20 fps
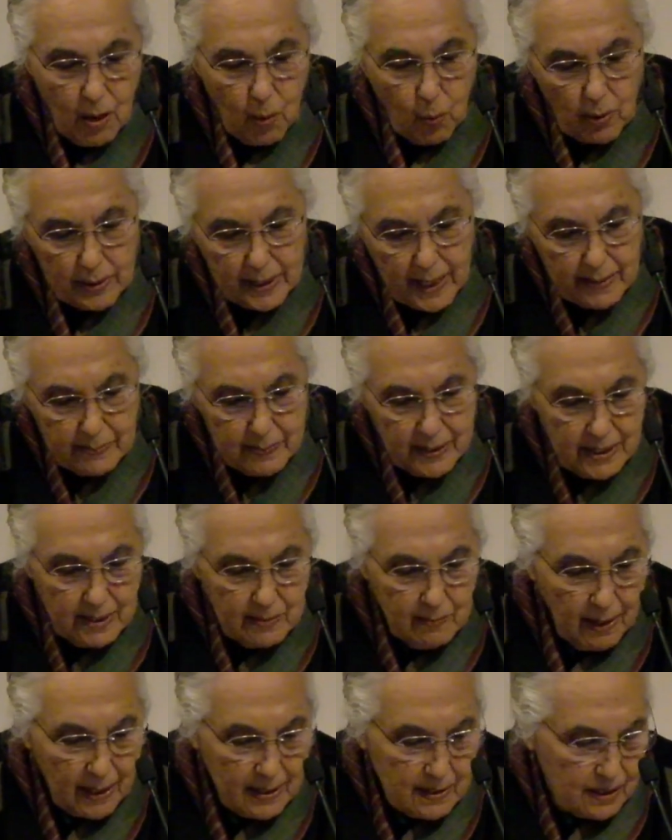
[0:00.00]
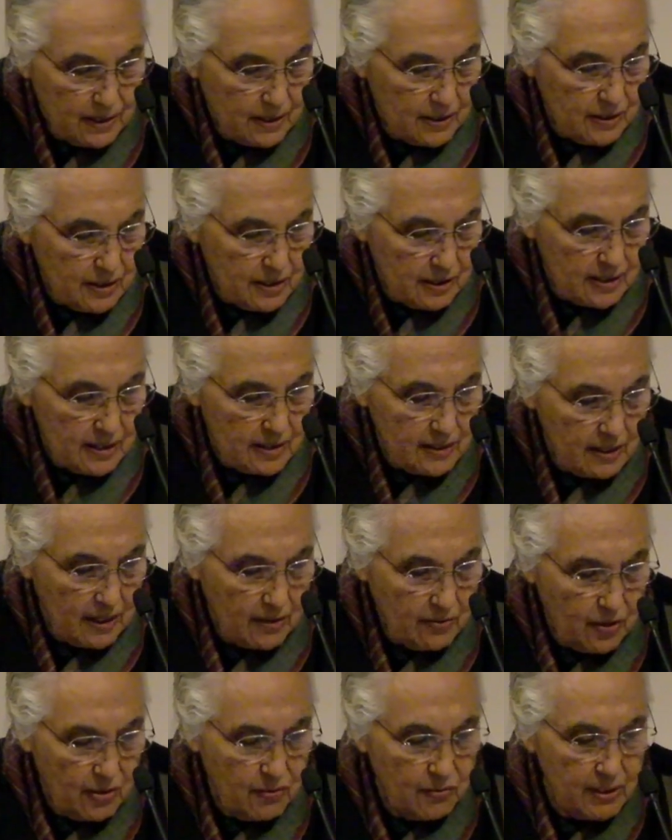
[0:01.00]
What I mean by this is
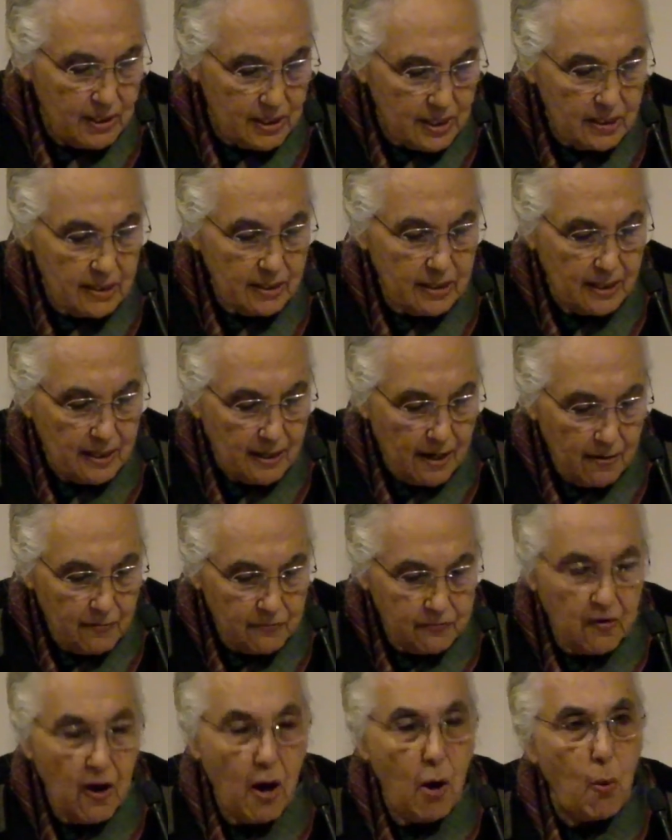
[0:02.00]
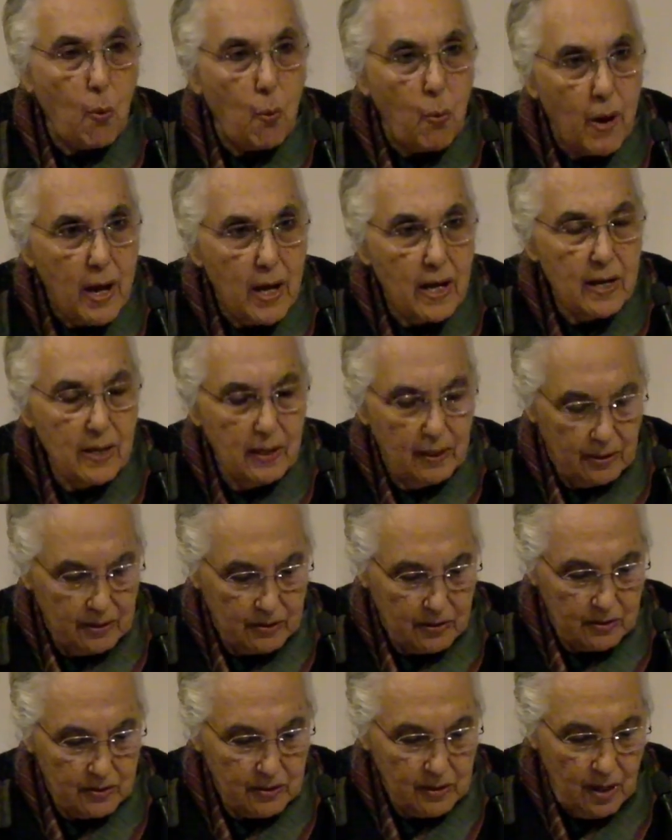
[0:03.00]
that there isn't enough
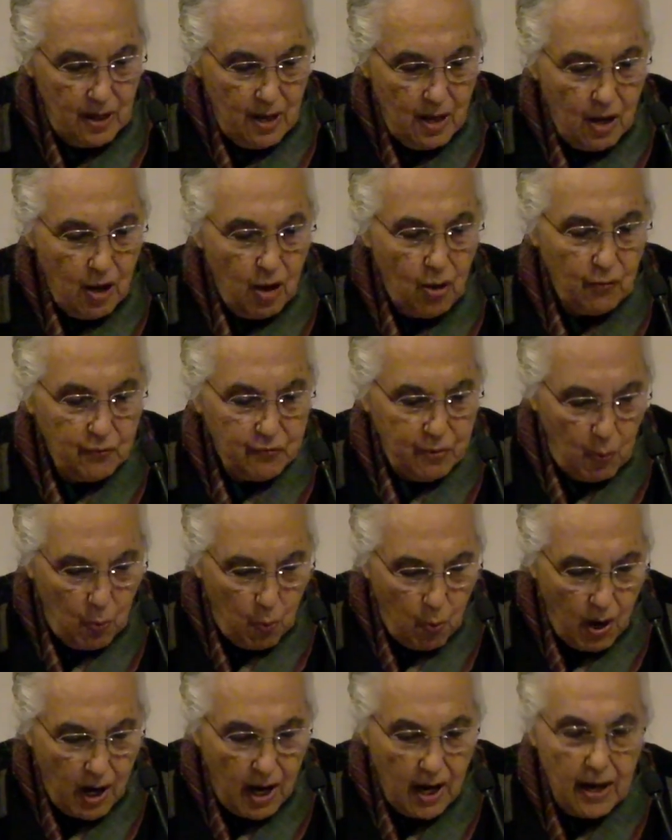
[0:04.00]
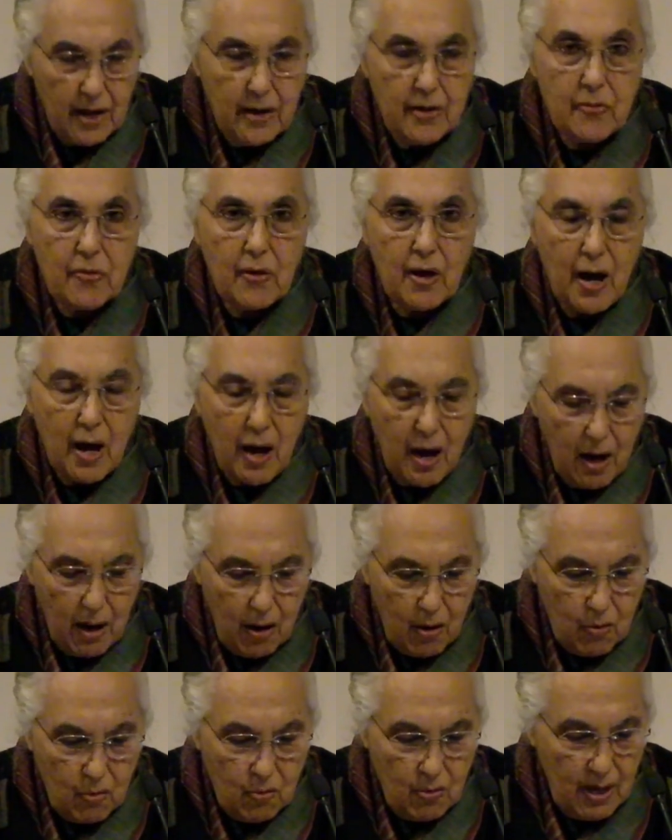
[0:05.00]
awareness of the why, the
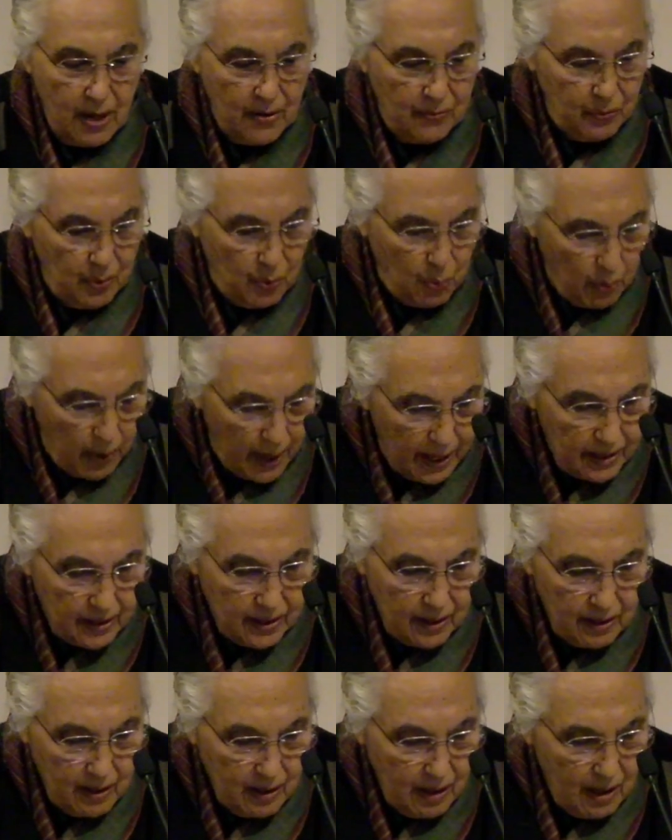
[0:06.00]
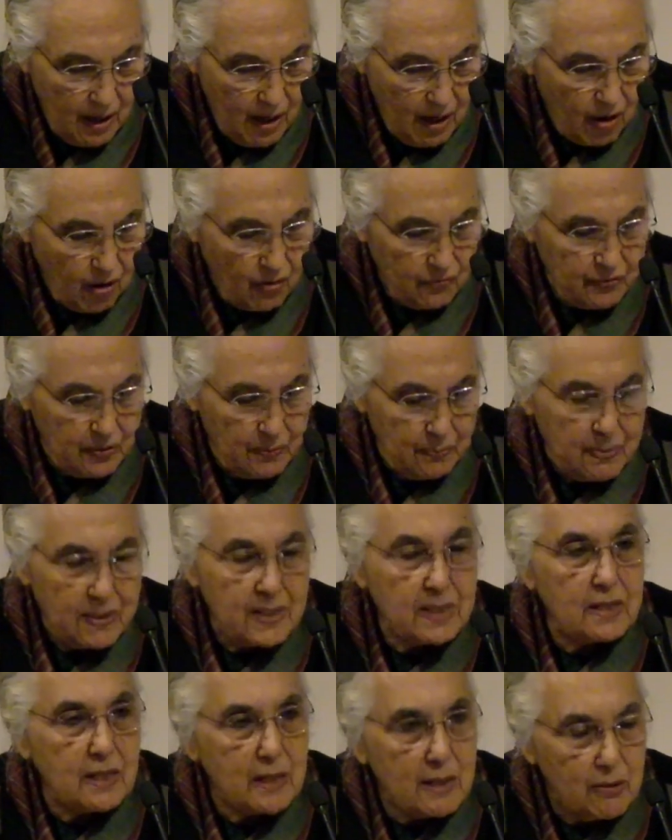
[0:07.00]
how, and the when of the
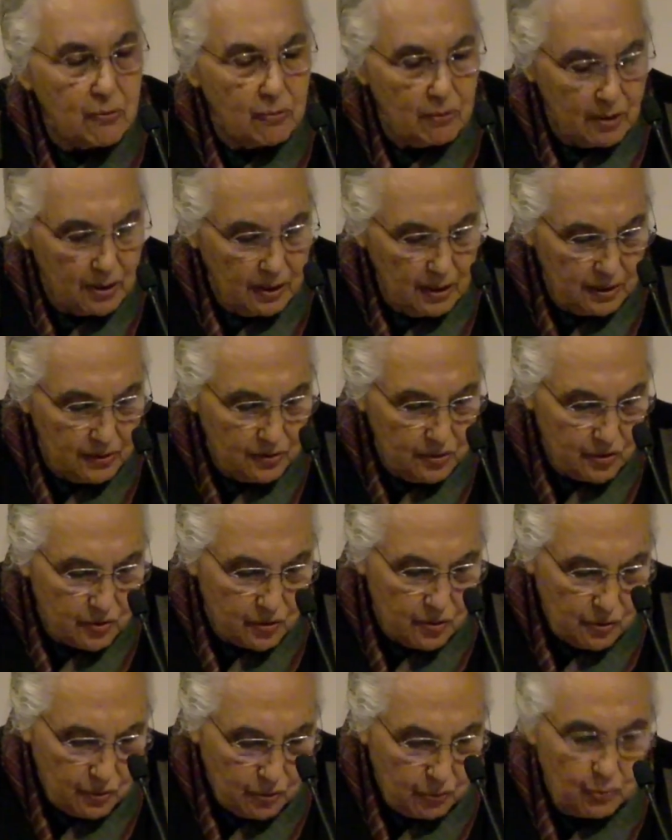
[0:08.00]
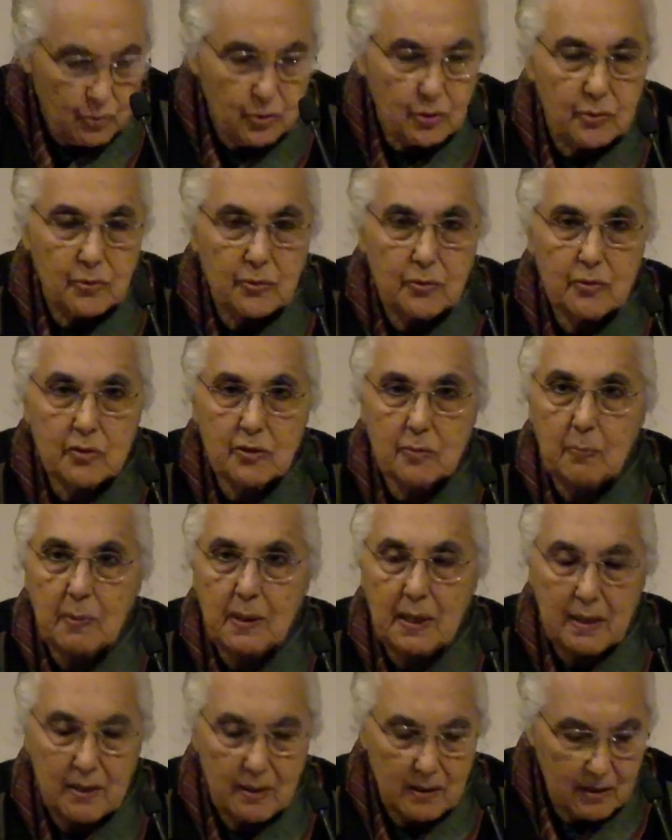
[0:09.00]
particular institutions
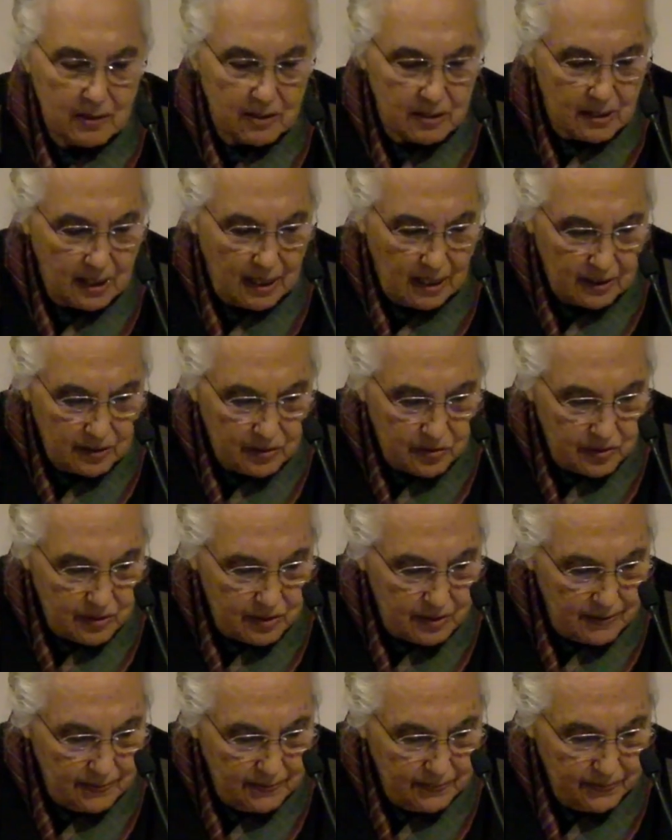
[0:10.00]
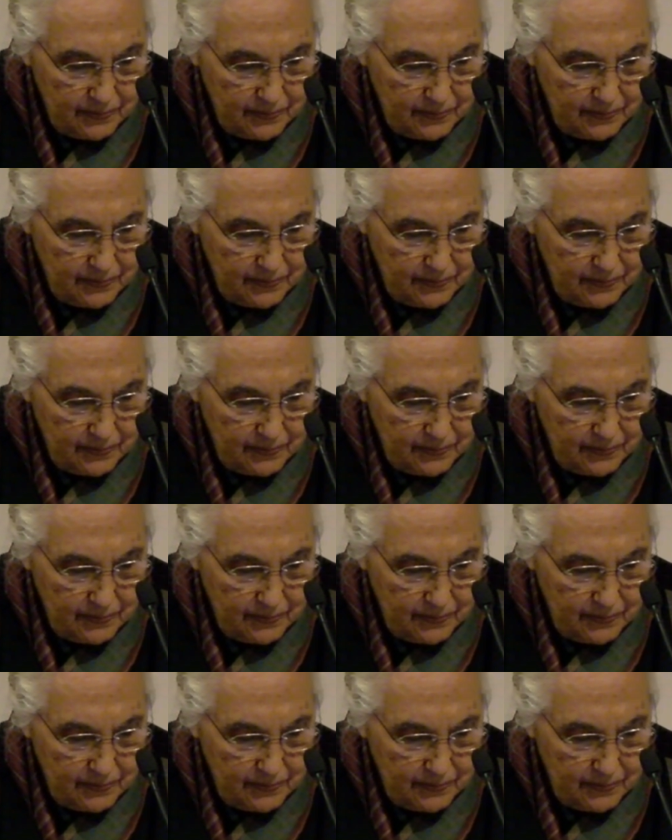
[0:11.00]
being discussed.